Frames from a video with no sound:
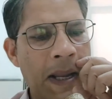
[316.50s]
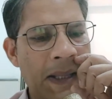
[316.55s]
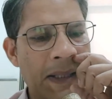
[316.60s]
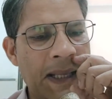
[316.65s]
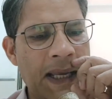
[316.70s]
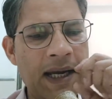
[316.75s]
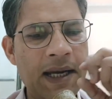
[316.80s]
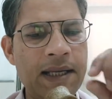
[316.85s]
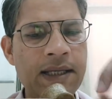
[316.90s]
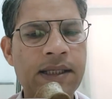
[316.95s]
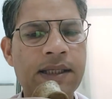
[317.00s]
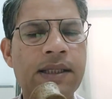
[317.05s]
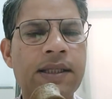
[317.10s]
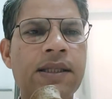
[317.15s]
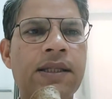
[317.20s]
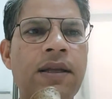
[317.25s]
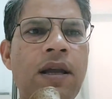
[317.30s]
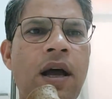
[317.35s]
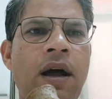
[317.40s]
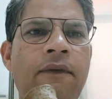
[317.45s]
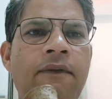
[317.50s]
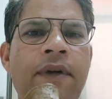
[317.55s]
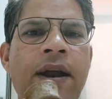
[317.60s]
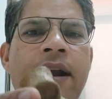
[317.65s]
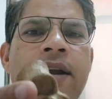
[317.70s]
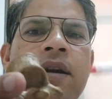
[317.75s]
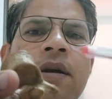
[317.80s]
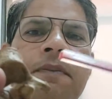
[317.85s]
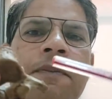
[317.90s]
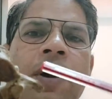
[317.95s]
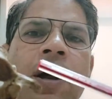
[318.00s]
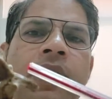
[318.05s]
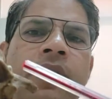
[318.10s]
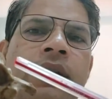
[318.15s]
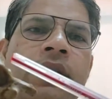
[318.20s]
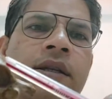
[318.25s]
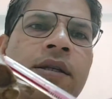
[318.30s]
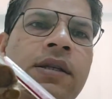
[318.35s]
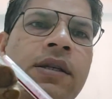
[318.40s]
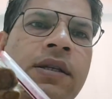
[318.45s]
There is a ventral
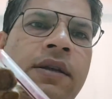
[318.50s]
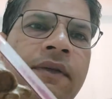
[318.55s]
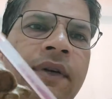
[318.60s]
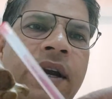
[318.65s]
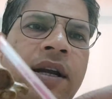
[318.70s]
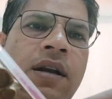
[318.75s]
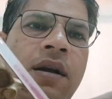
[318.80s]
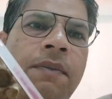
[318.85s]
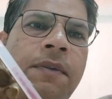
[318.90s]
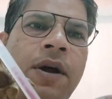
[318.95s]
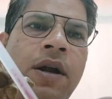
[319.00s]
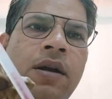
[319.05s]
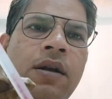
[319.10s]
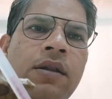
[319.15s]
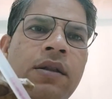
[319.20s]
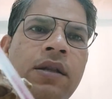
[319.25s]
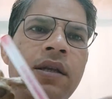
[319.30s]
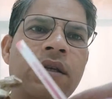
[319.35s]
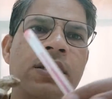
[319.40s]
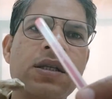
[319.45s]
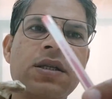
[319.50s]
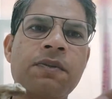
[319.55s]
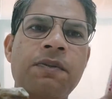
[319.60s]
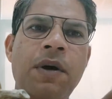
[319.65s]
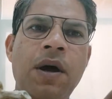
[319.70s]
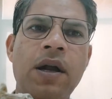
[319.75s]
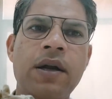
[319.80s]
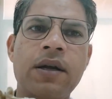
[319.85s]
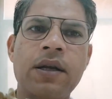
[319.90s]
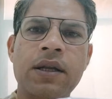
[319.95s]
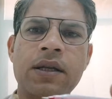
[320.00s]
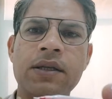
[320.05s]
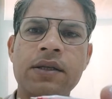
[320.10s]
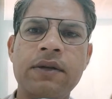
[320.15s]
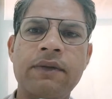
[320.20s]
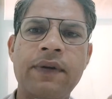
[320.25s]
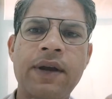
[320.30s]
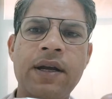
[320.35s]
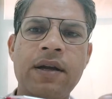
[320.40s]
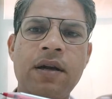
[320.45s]
part. This is the ventral part. This part is
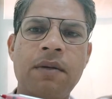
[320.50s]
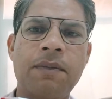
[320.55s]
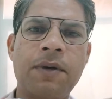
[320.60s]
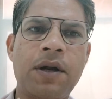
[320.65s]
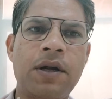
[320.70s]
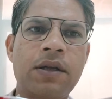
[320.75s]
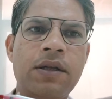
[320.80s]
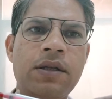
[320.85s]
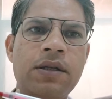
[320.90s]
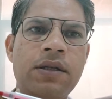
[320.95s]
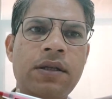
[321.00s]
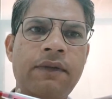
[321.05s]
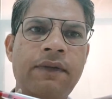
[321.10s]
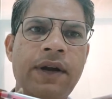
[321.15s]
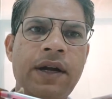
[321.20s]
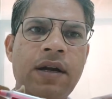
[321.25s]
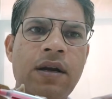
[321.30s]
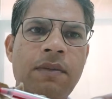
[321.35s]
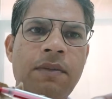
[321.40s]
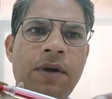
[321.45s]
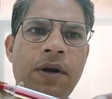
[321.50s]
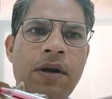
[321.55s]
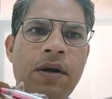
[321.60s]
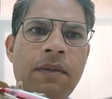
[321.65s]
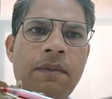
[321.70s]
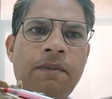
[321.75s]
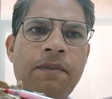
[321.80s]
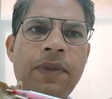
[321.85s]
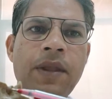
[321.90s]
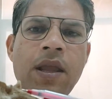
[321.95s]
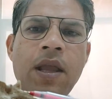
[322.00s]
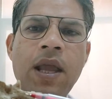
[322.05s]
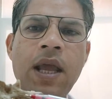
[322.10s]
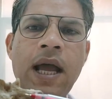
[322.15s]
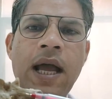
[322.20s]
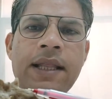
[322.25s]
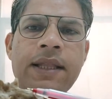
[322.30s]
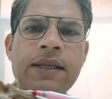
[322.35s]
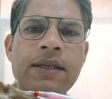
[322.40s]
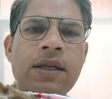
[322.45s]
the ventral part. This is the ventral part,
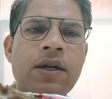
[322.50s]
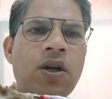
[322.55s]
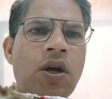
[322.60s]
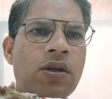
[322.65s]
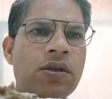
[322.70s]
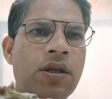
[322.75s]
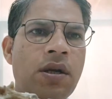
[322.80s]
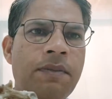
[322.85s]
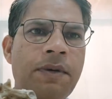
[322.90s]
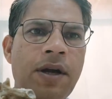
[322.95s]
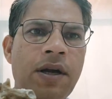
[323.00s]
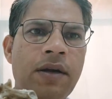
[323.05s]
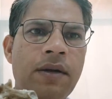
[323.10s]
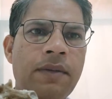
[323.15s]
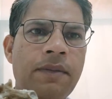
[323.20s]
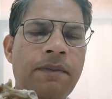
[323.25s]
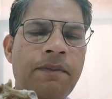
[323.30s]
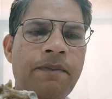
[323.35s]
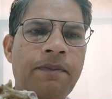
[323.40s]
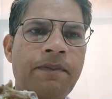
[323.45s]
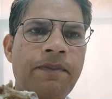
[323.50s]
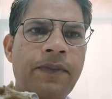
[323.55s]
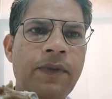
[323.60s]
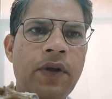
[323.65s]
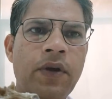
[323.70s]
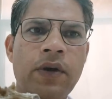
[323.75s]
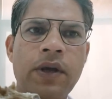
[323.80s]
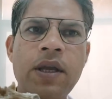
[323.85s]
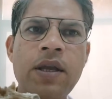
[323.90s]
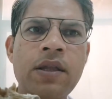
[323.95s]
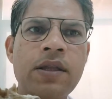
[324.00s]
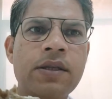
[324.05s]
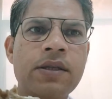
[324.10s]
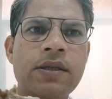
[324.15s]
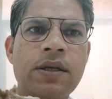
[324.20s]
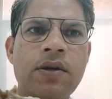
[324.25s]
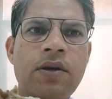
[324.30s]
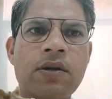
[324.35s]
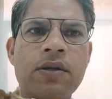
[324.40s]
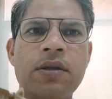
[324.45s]
and this is the dorsal part. Okay, this is
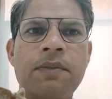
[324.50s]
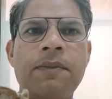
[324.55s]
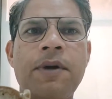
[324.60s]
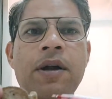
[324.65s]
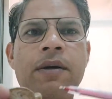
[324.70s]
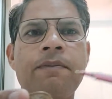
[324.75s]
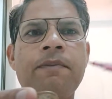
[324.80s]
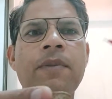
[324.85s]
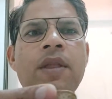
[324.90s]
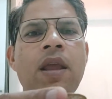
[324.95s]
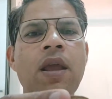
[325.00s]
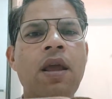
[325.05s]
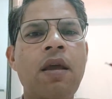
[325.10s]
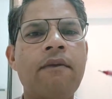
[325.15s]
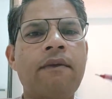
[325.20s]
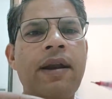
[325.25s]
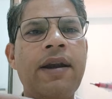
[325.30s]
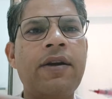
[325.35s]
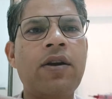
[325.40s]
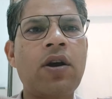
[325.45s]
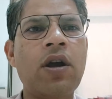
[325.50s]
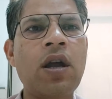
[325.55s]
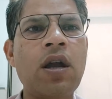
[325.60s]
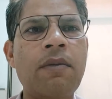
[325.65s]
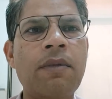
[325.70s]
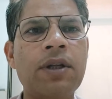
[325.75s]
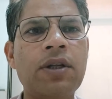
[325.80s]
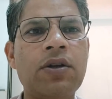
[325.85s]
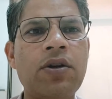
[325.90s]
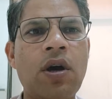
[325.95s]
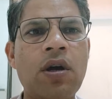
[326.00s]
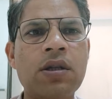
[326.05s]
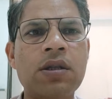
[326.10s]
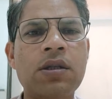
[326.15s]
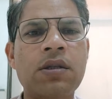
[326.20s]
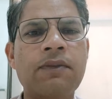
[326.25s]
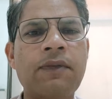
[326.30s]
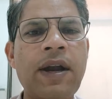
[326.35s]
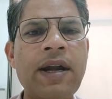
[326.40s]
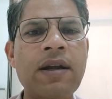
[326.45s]
the dorsal part. When you're talking about the
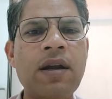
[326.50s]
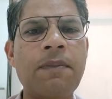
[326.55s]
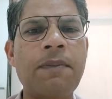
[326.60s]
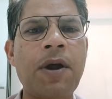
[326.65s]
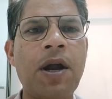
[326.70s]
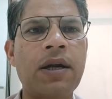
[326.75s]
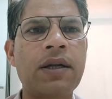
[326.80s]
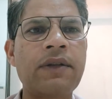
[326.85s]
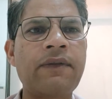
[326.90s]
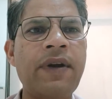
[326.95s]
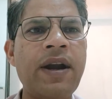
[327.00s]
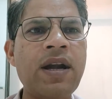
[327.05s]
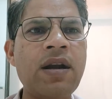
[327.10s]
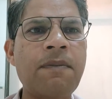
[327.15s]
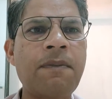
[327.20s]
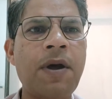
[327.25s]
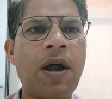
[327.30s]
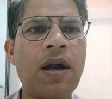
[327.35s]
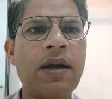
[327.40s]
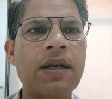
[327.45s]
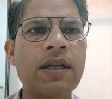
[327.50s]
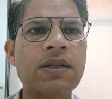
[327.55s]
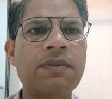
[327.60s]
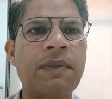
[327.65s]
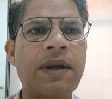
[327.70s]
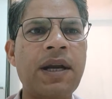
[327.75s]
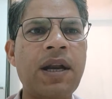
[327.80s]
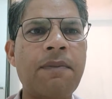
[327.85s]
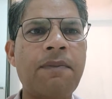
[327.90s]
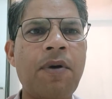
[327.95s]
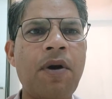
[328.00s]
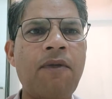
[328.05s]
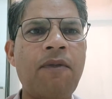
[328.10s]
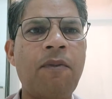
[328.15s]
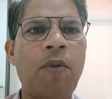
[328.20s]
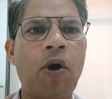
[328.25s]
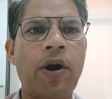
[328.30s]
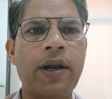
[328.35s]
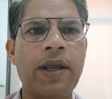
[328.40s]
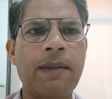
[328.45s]
ventral part, the ventral part is made up of
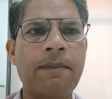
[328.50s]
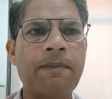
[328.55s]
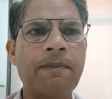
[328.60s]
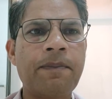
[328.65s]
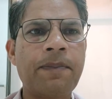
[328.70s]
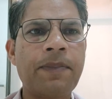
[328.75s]
body.